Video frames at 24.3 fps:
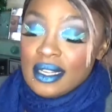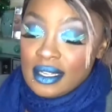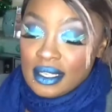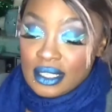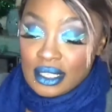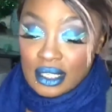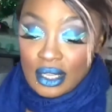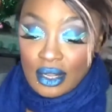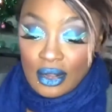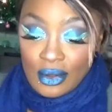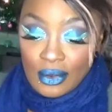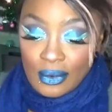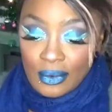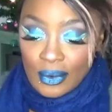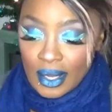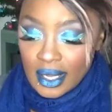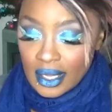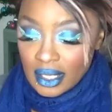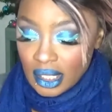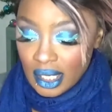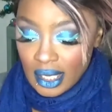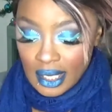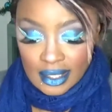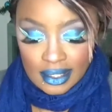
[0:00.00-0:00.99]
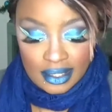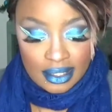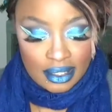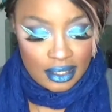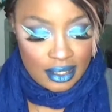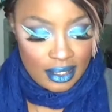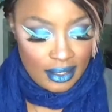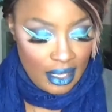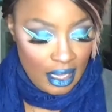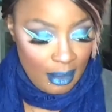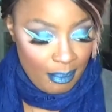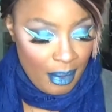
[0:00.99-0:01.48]
So yes
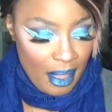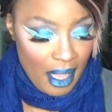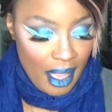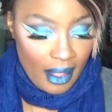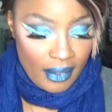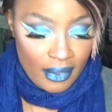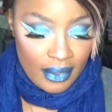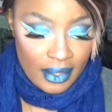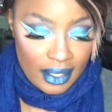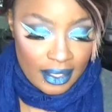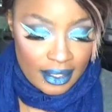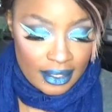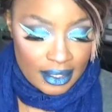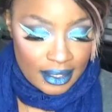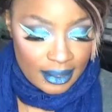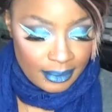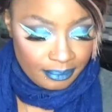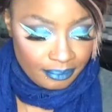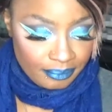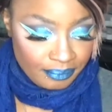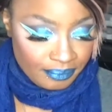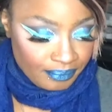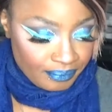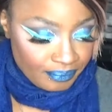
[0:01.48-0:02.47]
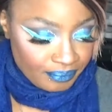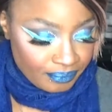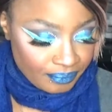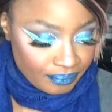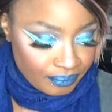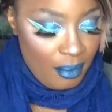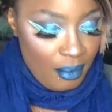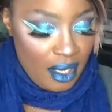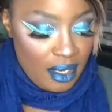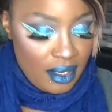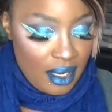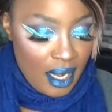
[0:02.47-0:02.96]
to that palette.
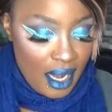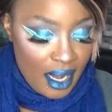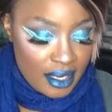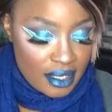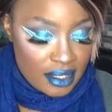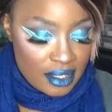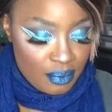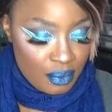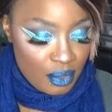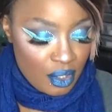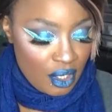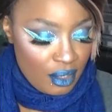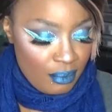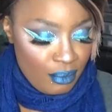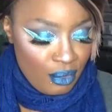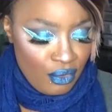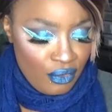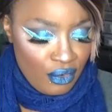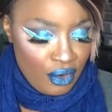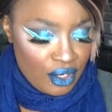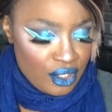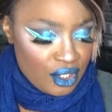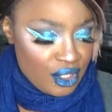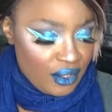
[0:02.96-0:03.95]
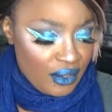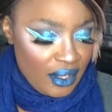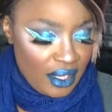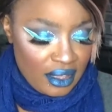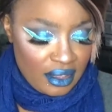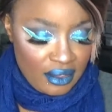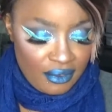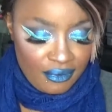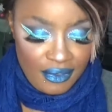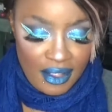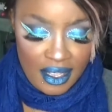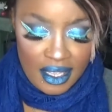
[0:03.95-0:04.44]
Next, we're gonna move on to
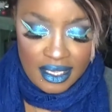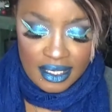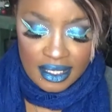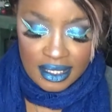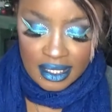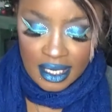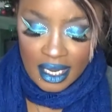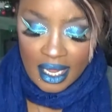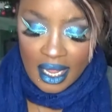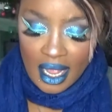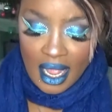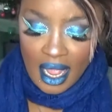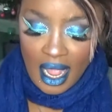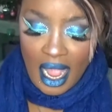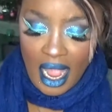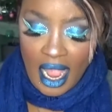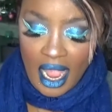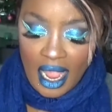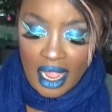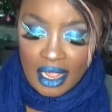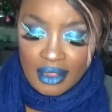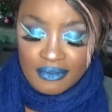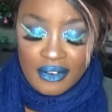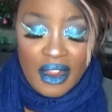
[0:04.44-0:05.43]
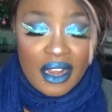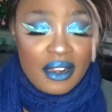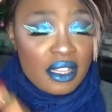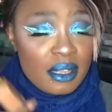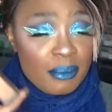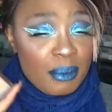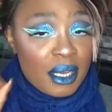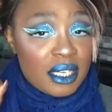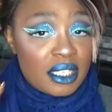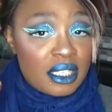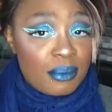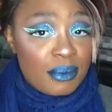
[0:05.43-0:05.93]
like the face. I
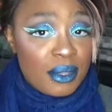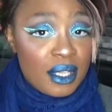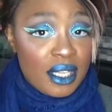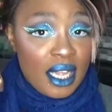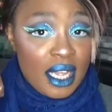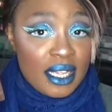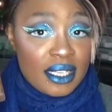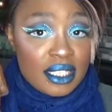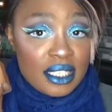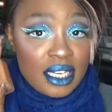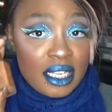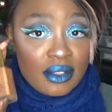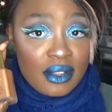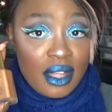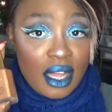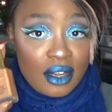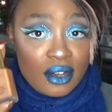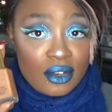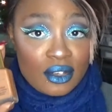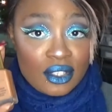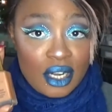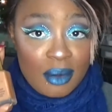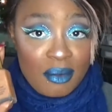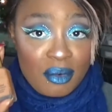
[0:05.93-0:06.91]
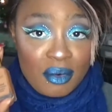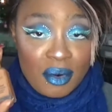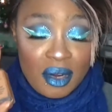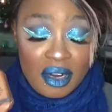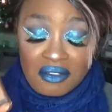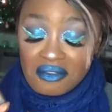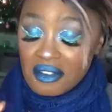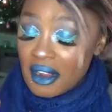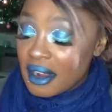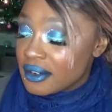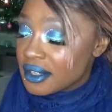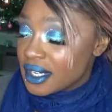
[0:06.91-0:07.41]
finally picked up the Estee Lauder Double
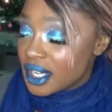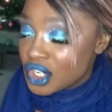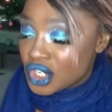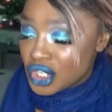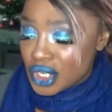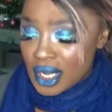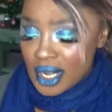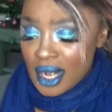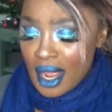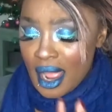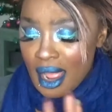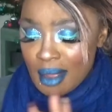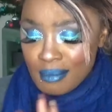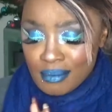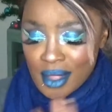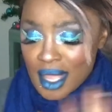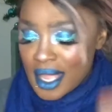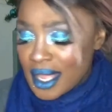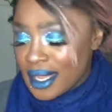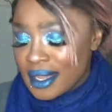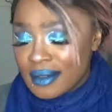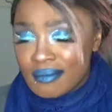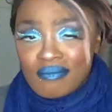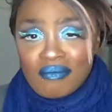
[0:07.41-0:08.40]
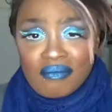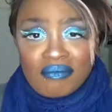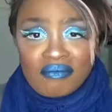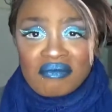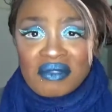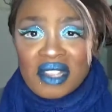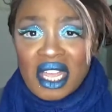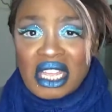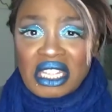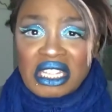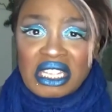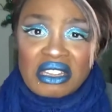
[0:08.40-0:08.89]
Wear foundation. I'm like
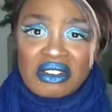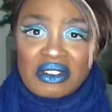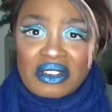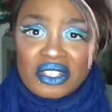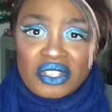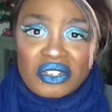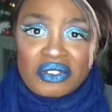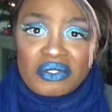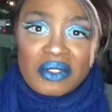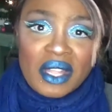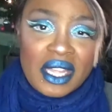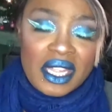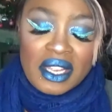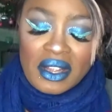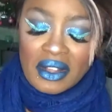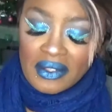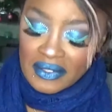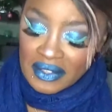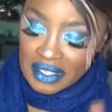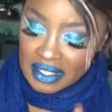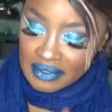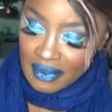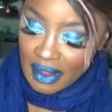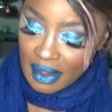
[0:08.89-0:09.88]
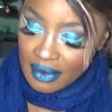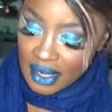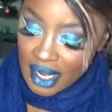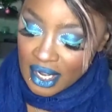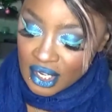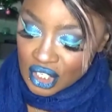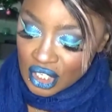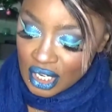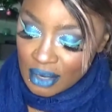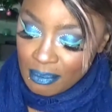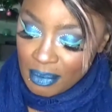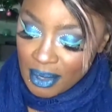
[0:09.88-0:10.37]
a year or two late on this
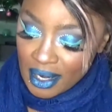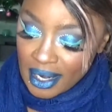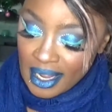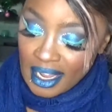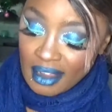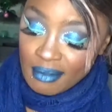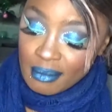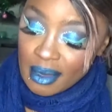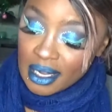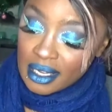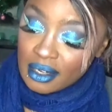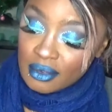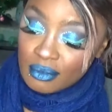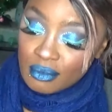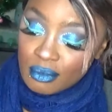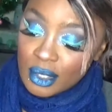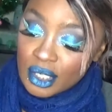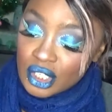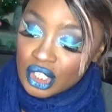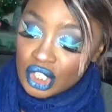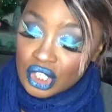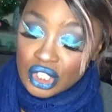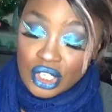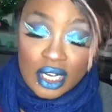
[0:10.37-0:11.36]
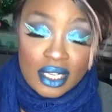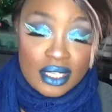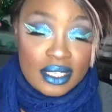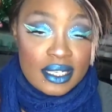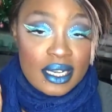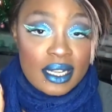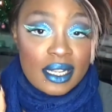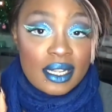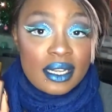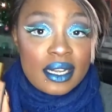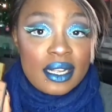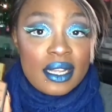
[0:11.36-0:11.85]
foundation, but I have mine in Rich
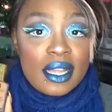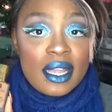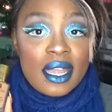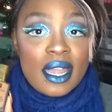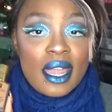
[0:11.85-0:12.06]
Chestnut.